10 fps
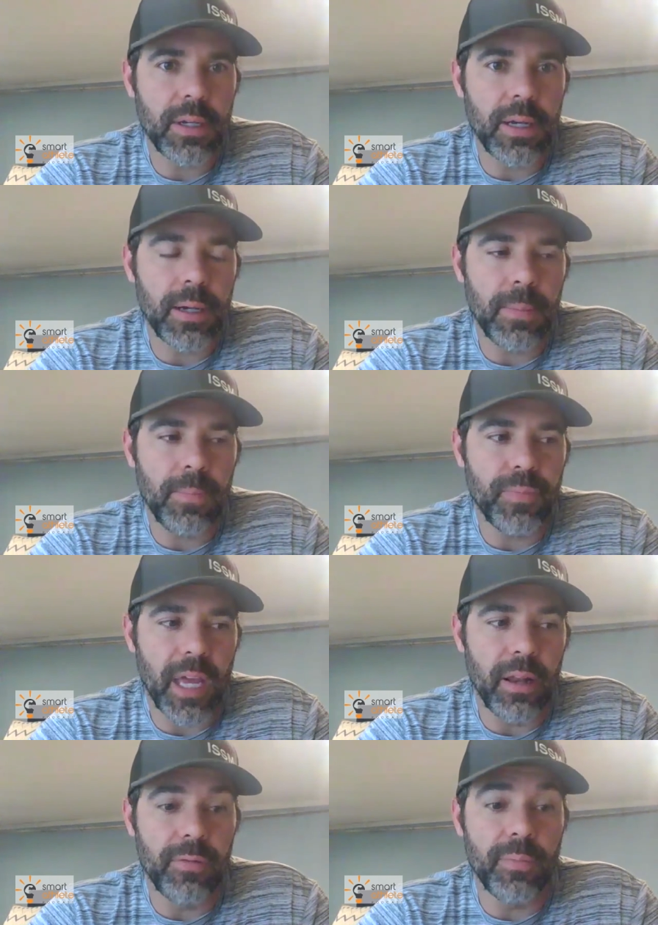um,
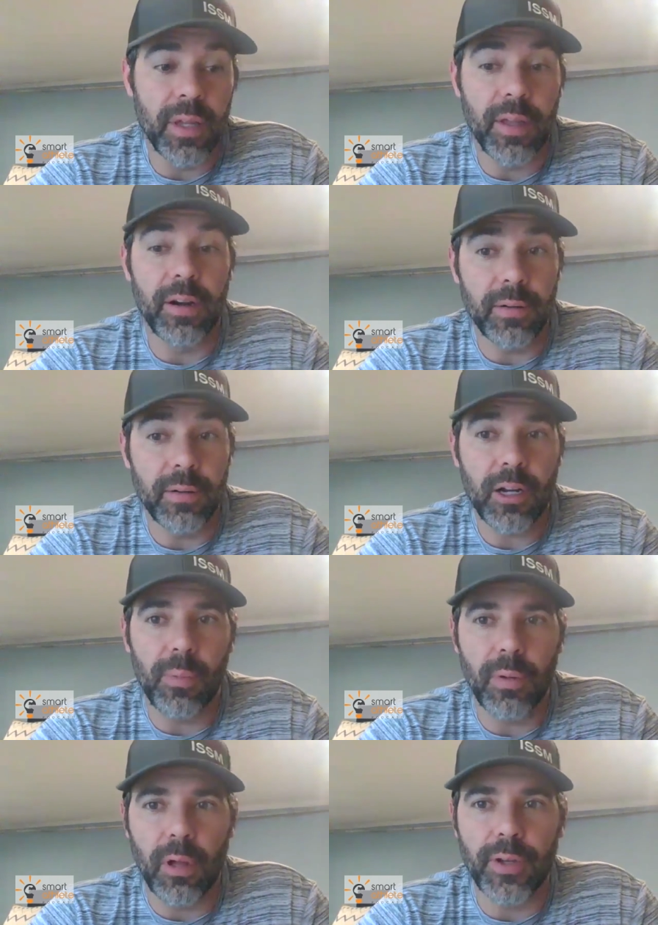and have been there a
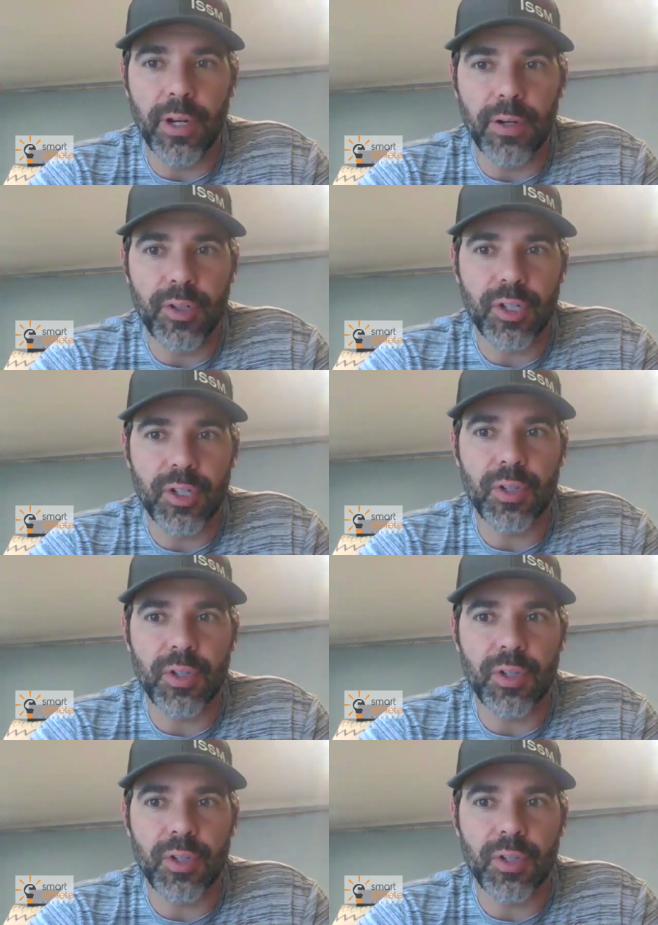couple other years just to sort
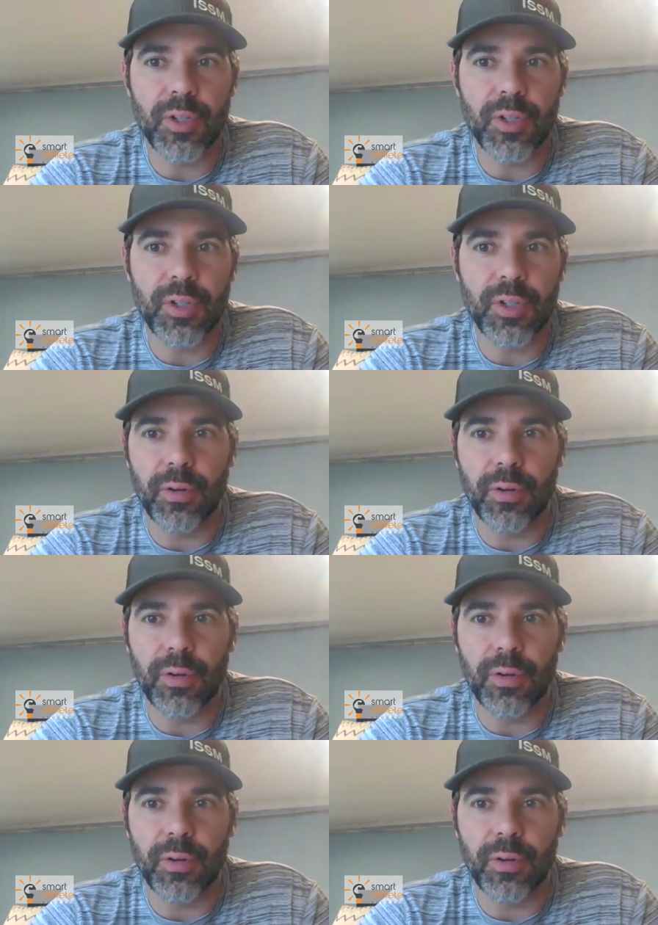of,
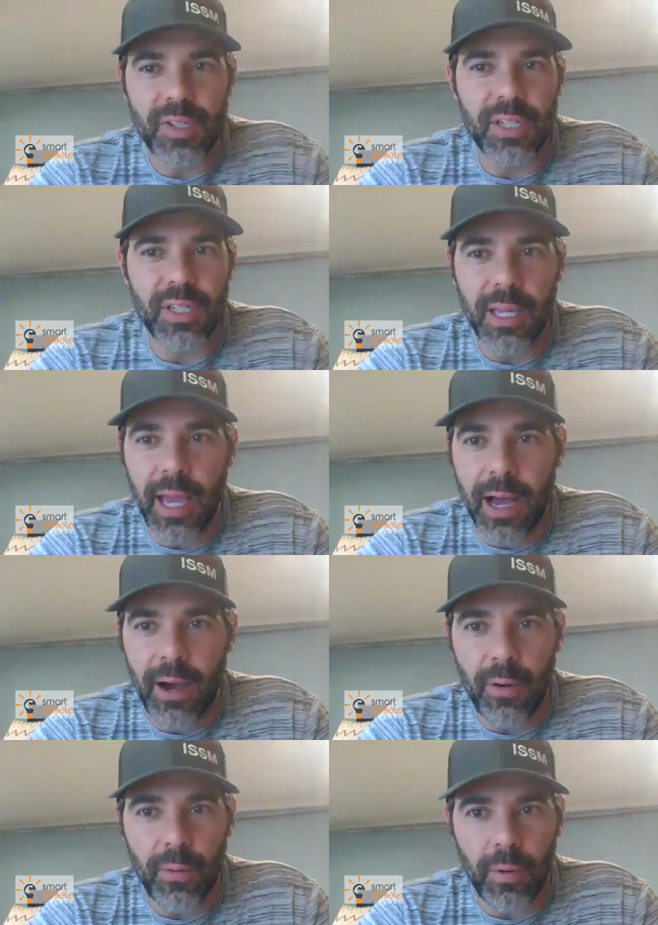you almost have to
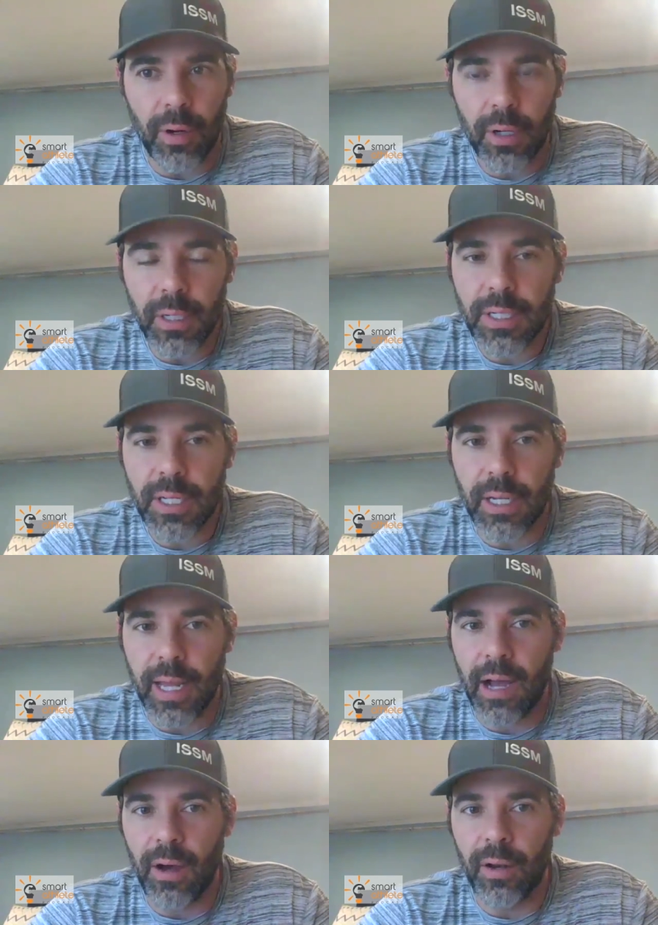go to see how it
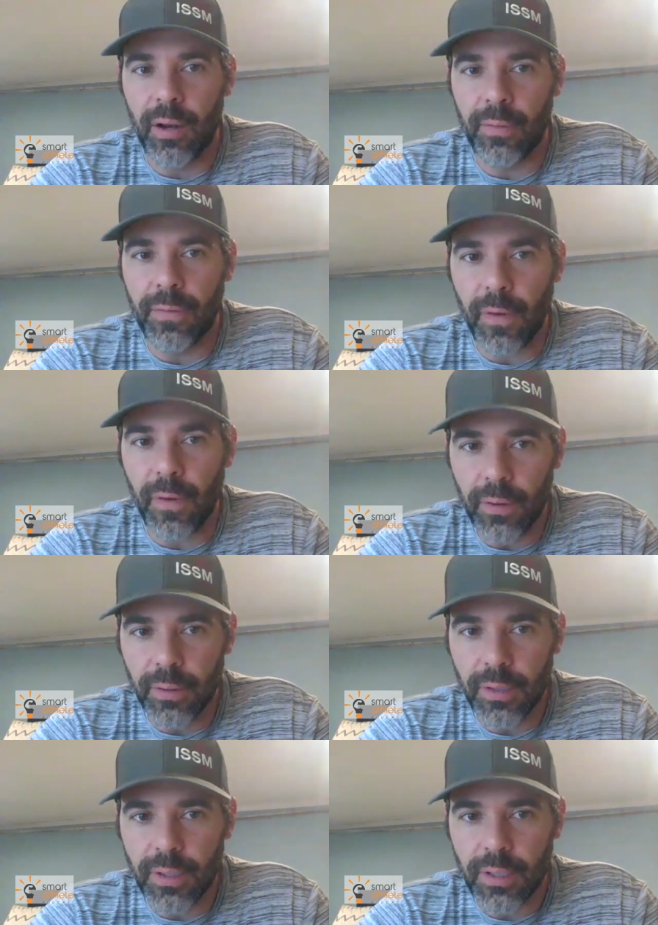works and how it
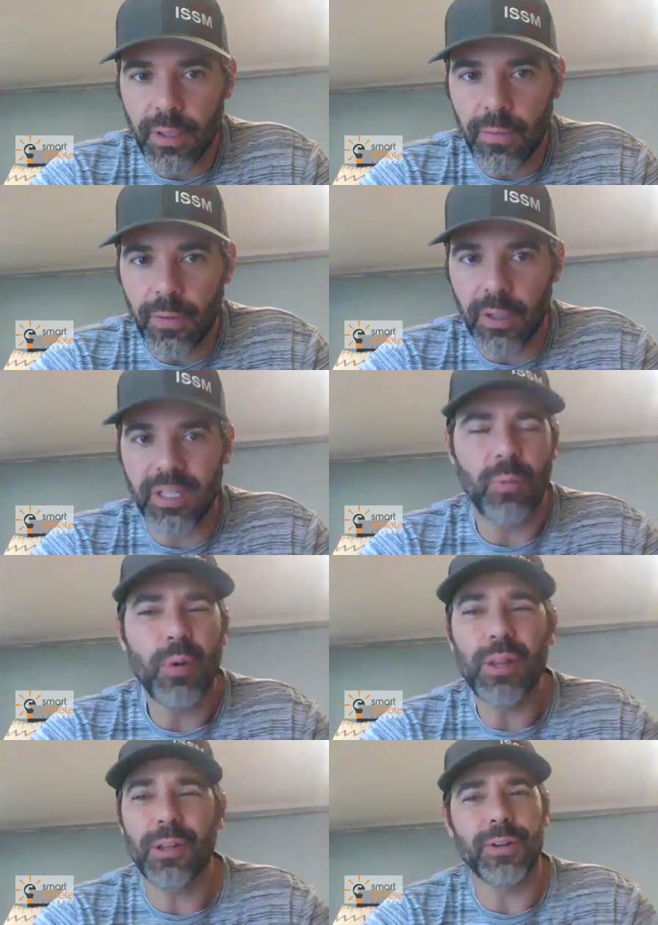unfolds. For
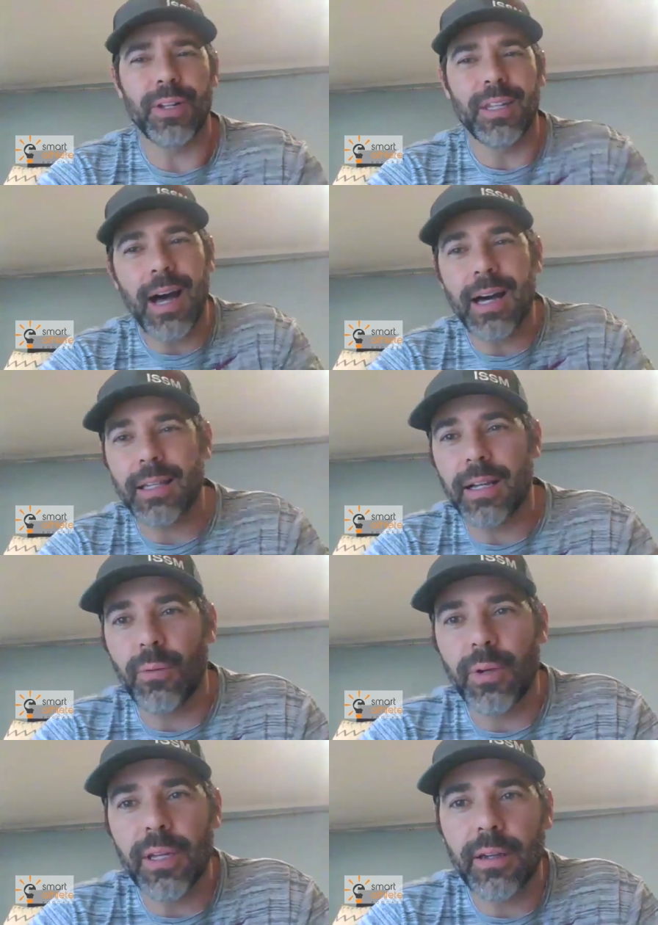example, we learned a lot
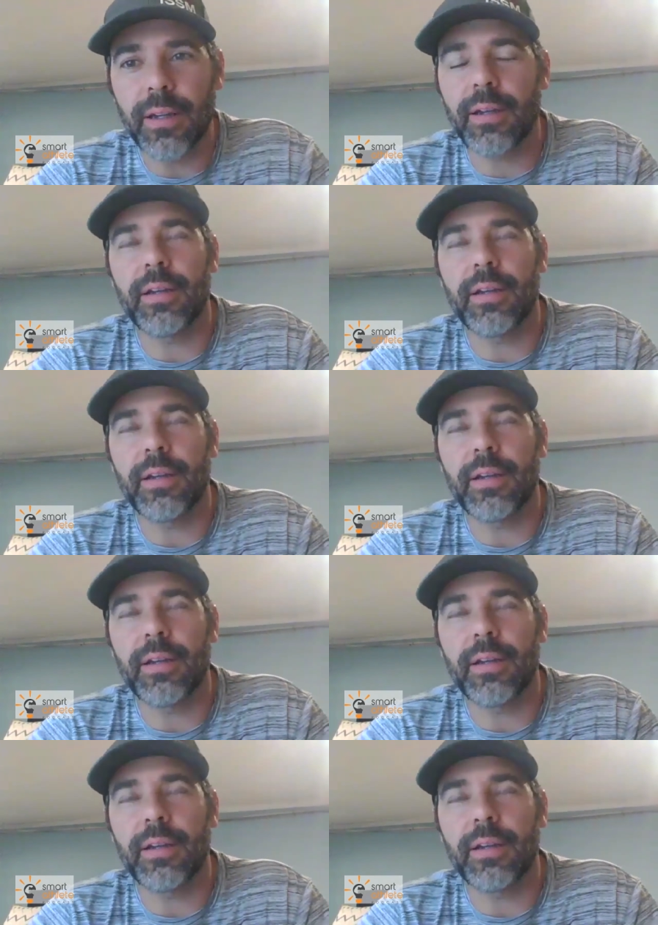there. We